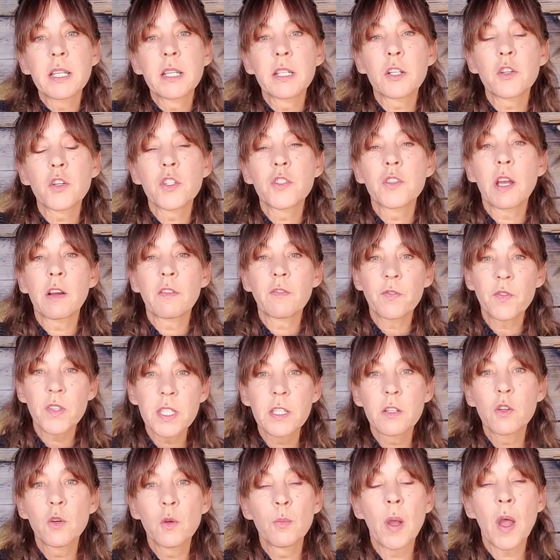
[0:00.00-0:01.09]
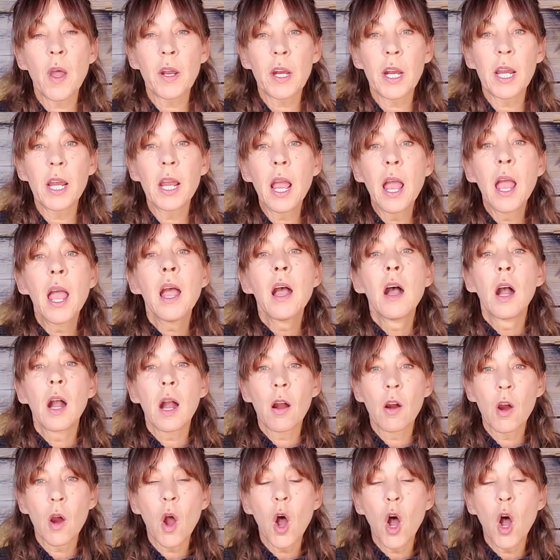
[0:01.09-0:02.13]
enters our physical body, our